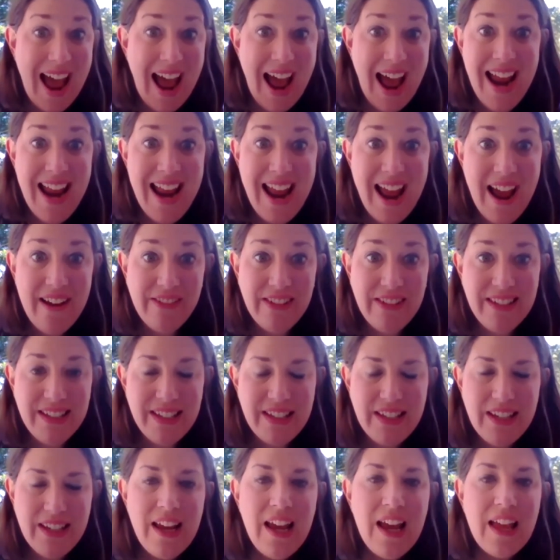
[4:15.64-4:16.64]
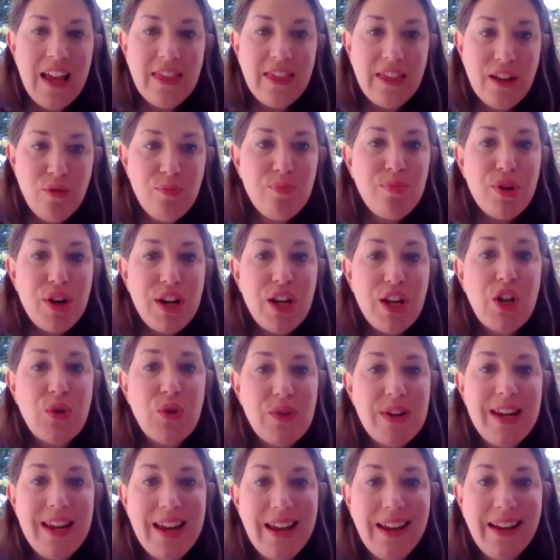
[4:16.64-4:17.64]
I haven't. They're pretty
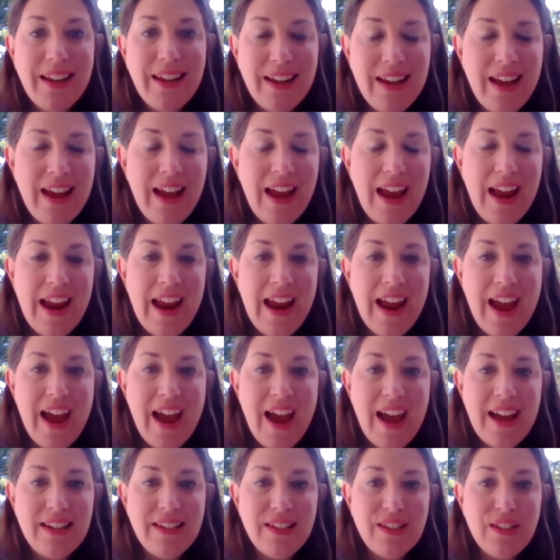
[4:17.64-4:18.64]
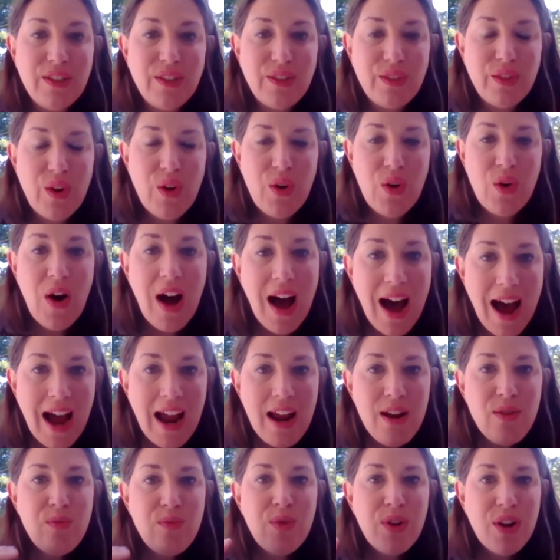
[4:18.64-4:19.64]
unique. And so
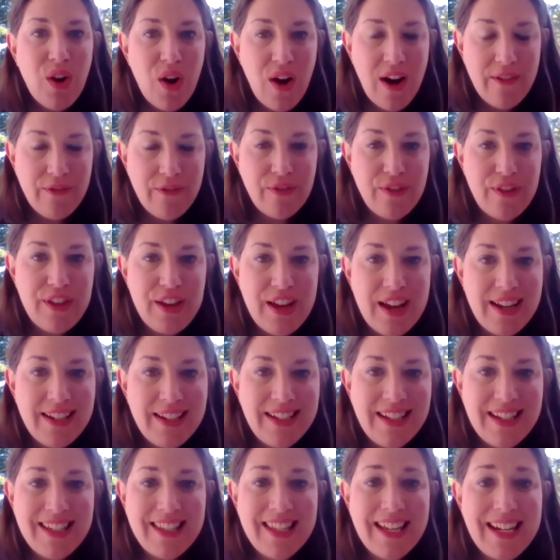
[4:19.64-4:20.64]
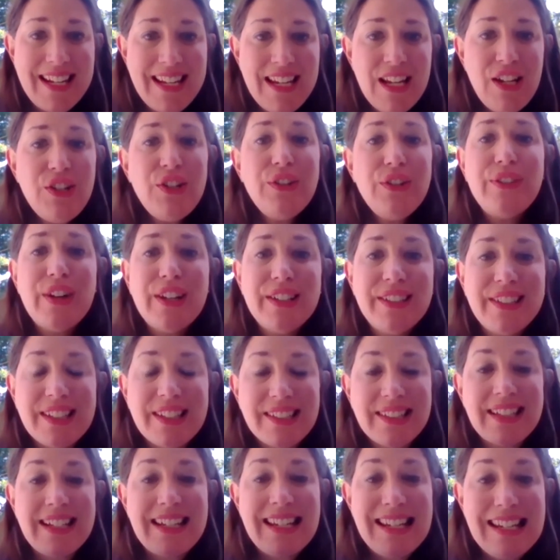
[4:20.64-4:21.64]
I would offer the idea that each of us
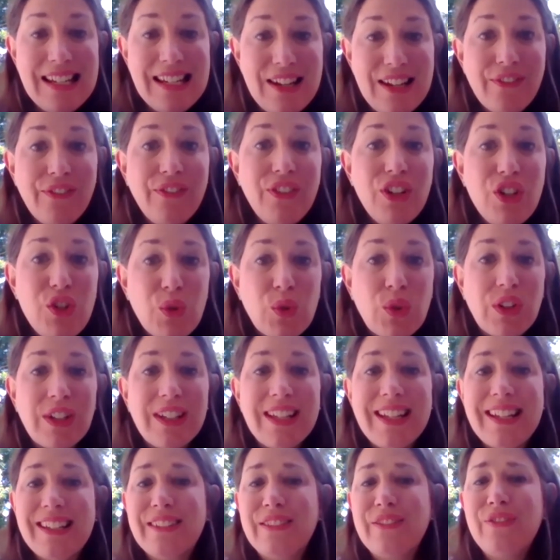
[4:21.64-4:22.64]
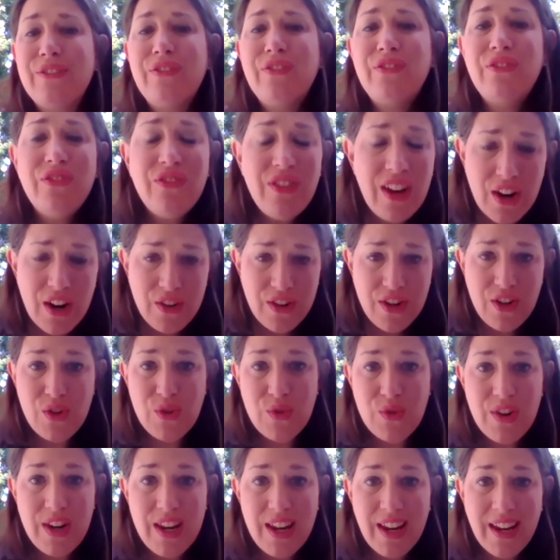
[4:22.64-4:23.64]
as an individual is very
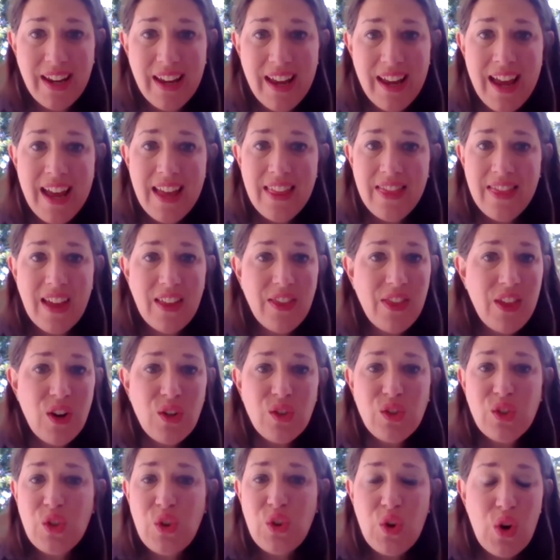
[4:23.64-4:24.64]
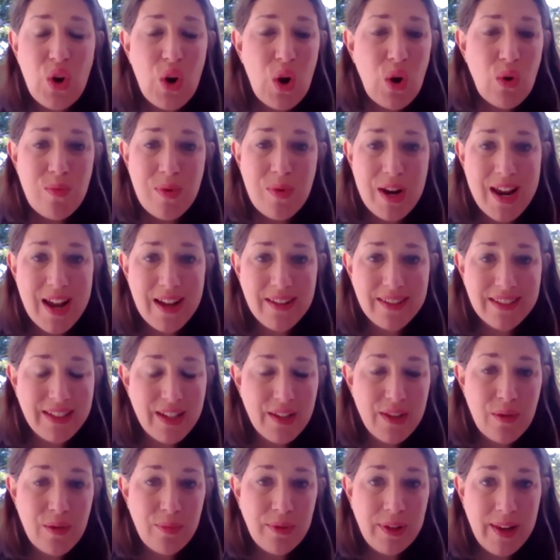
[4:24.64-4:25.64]
unique, that there's nobody
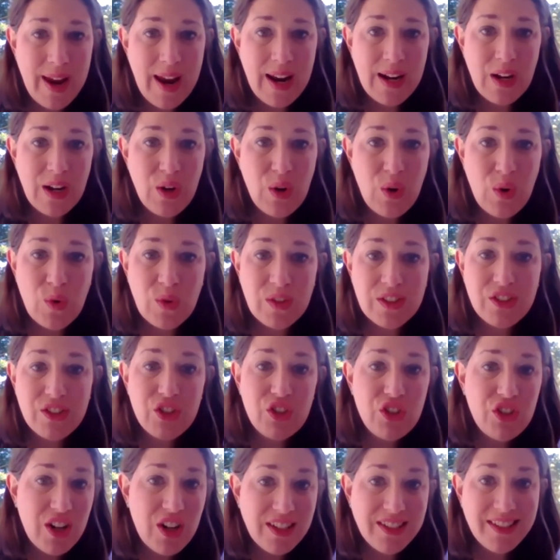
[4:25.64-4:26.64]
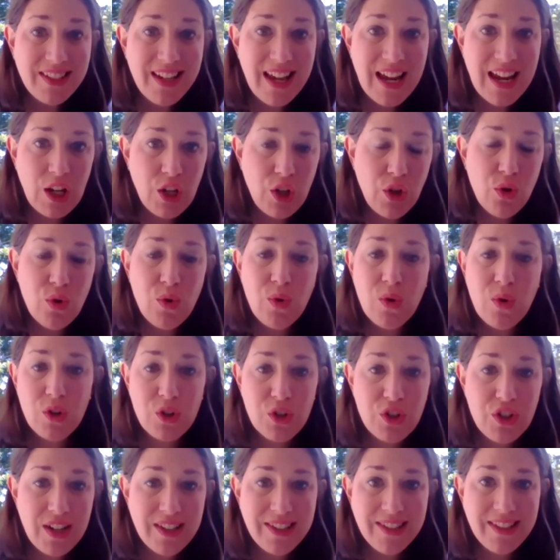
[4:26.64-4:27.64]
else on the planet who is just like you
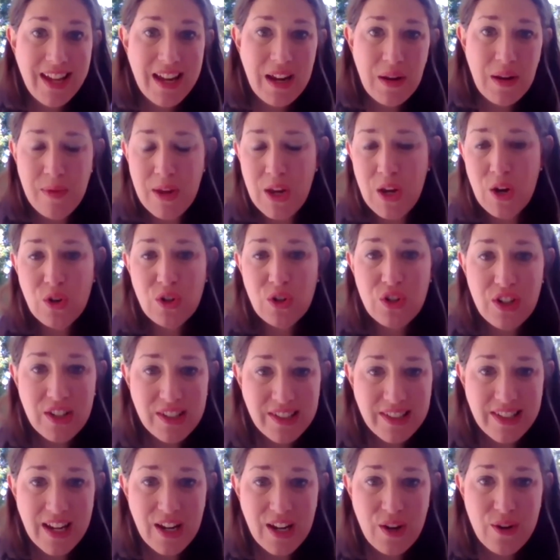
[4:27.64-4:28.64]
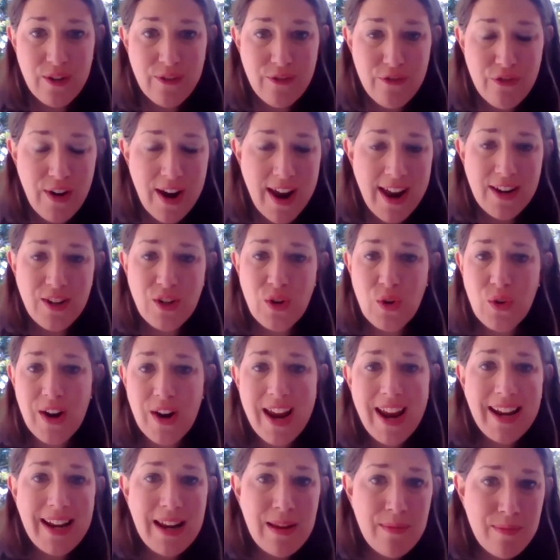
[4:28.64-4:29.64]
or just like me or just like your friend
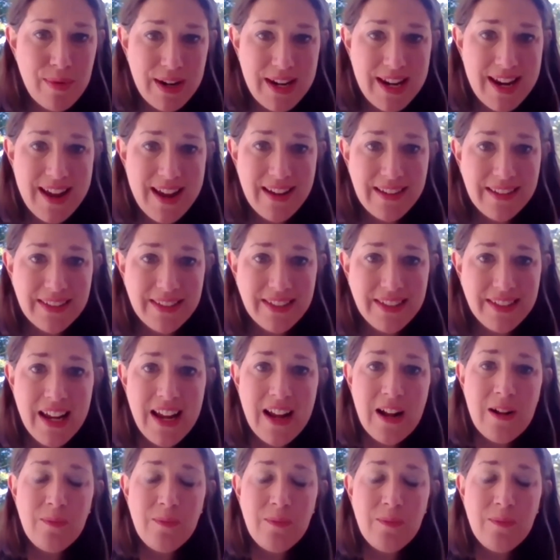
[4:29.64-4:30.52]
or anybody else.